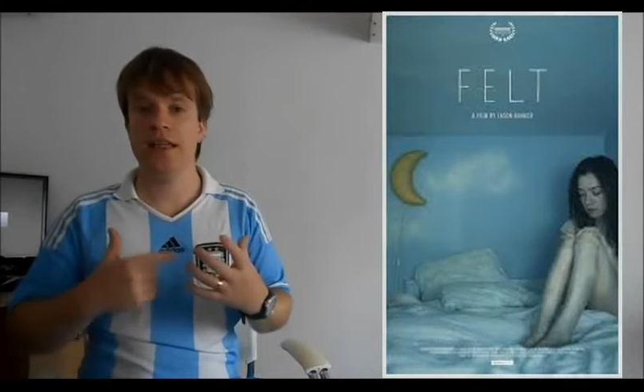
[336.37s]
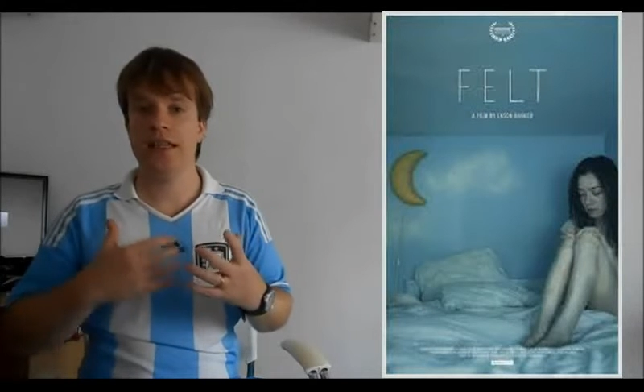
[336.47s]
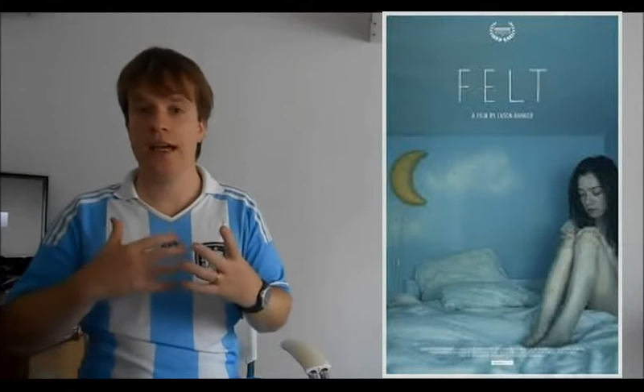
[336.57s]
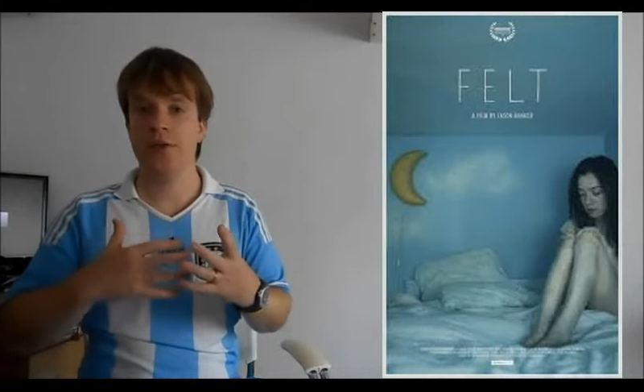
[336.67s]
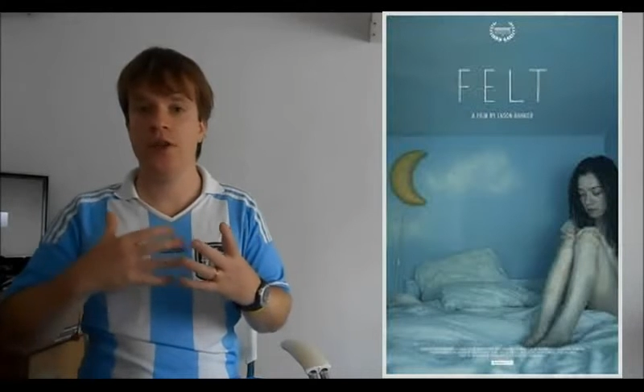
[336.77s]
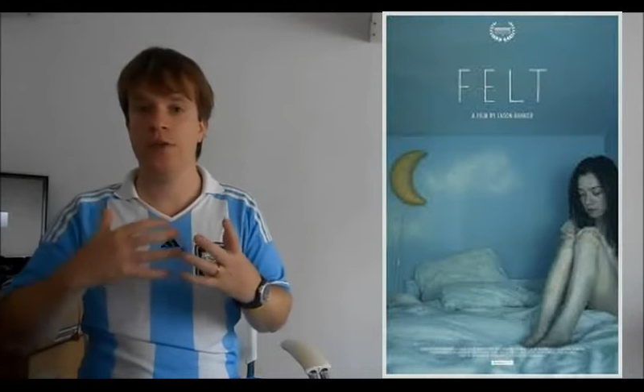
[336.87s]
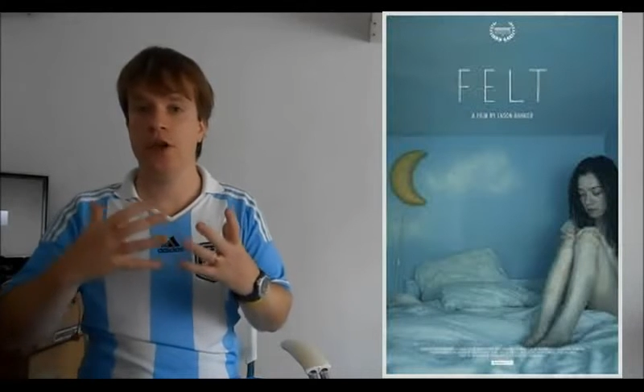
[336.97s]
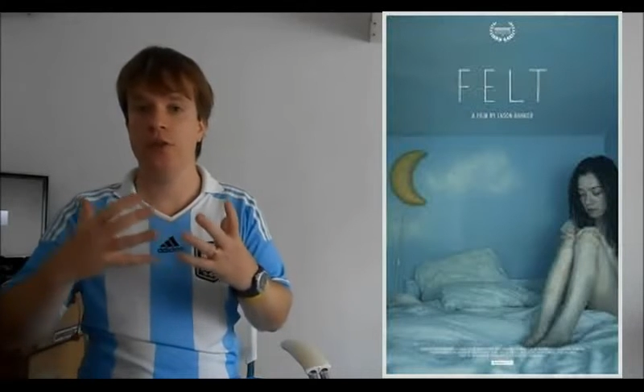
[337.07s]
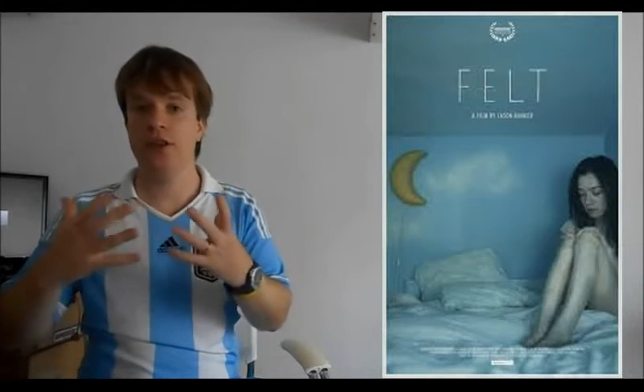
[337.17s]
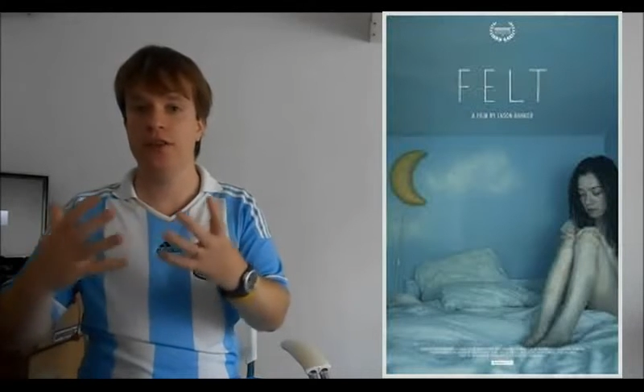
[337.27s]
gave it a very
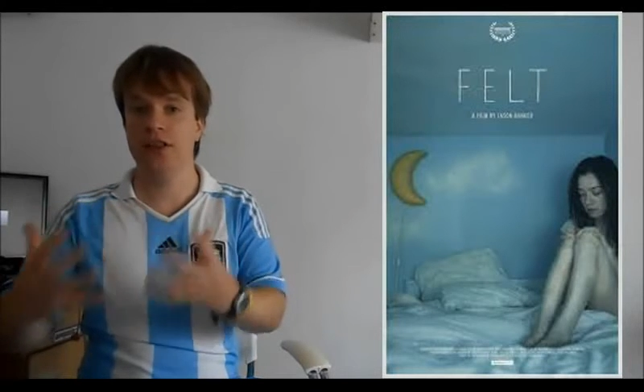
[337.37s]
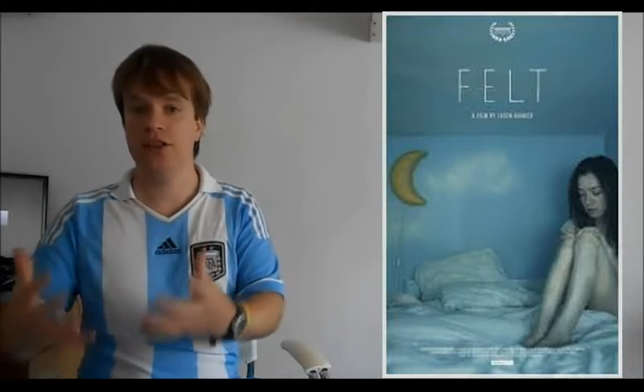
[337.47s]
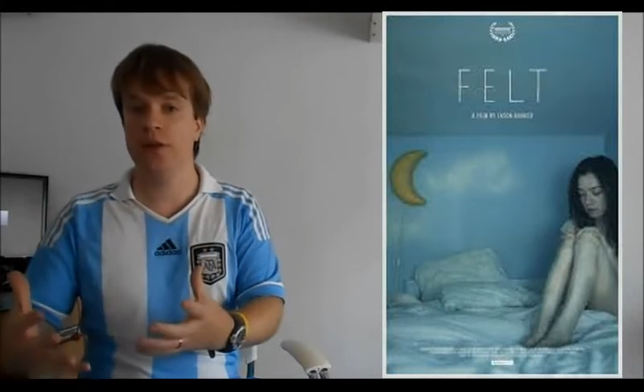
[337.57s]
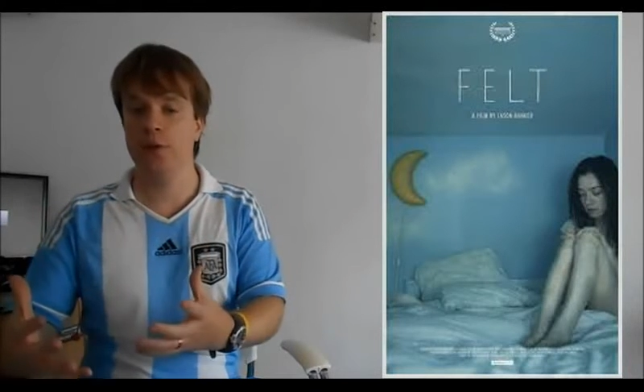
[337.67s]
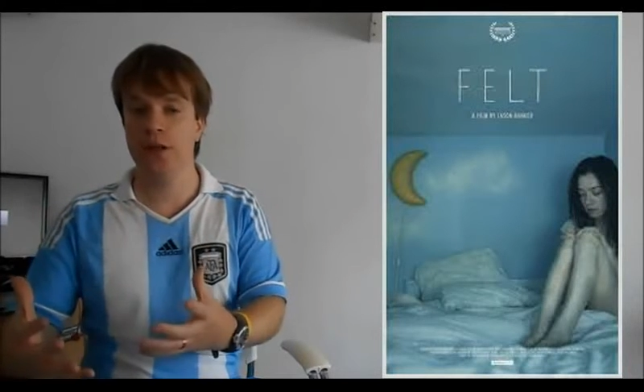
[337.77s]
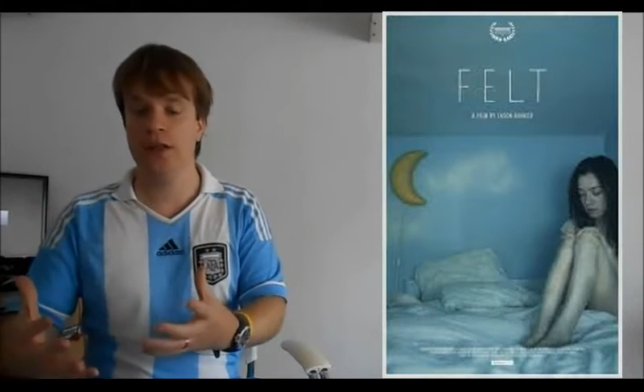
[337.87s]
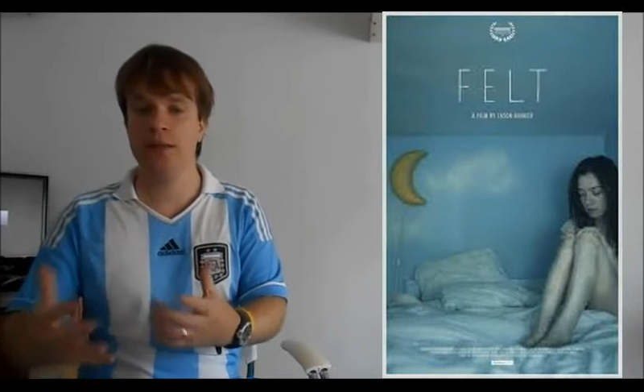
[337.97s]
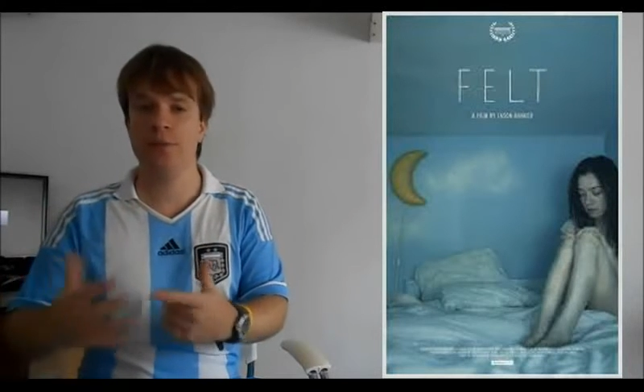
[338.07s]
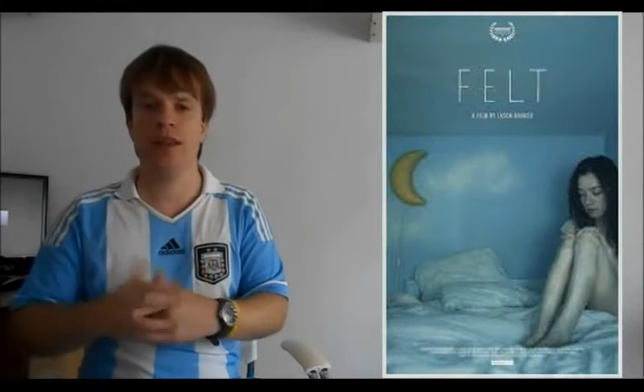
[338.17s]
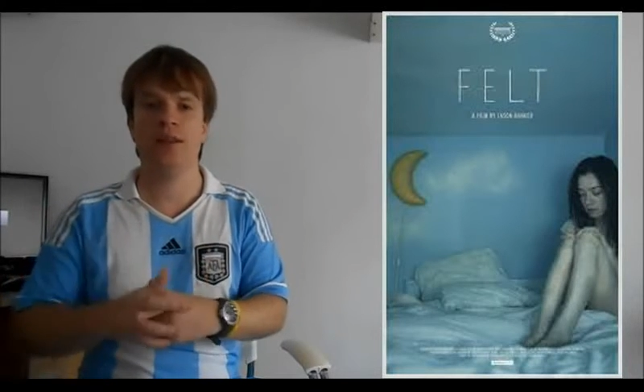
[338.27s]
realistic feeling,
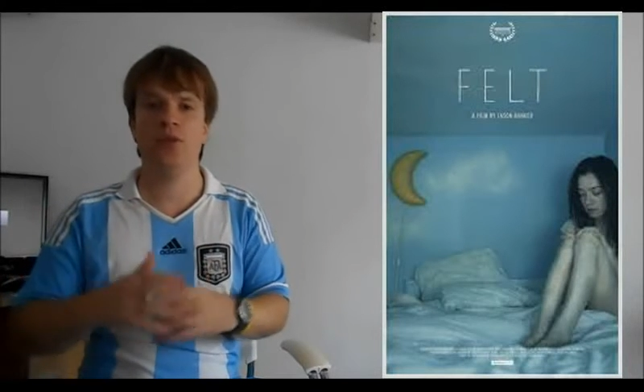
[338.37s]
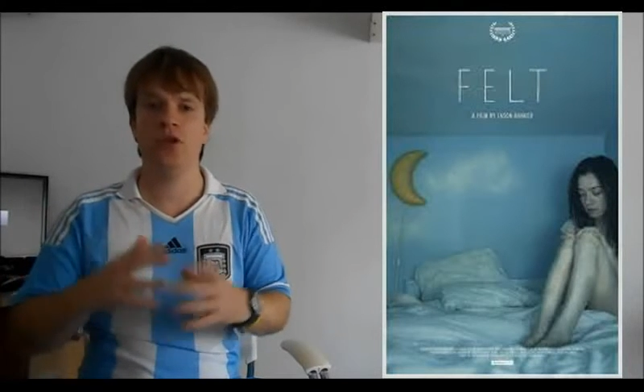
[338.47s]
but the,